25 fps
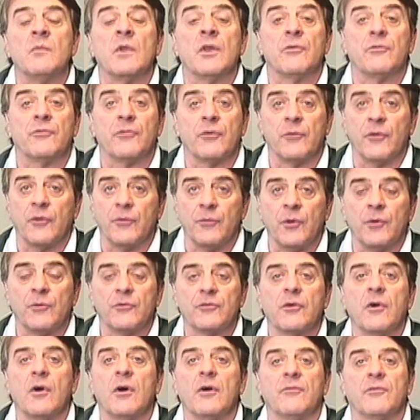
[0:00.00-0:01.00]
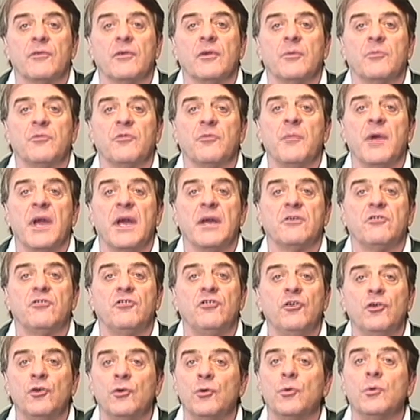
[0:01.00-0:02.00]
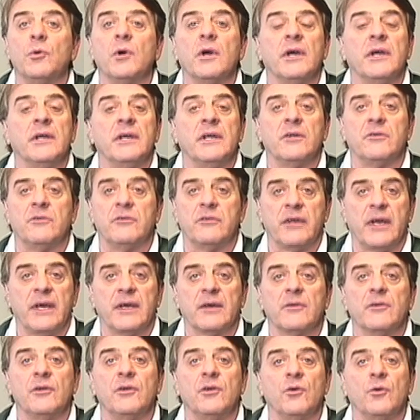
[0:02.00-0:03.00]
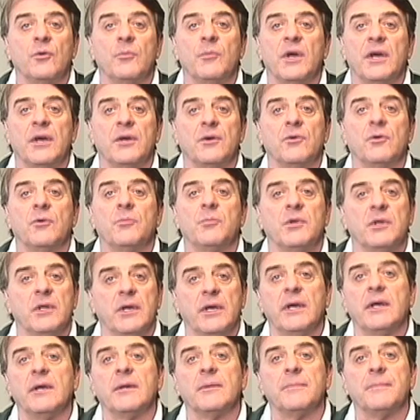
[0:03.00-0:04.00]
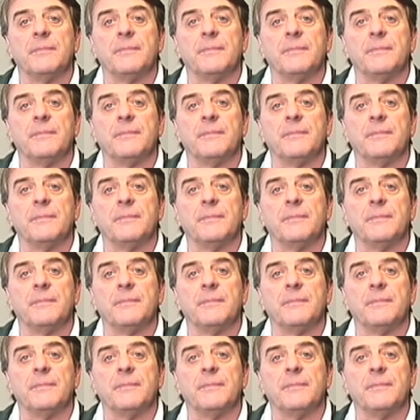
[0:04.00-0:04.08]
so that those golf clubs match you and exactly your manner of play.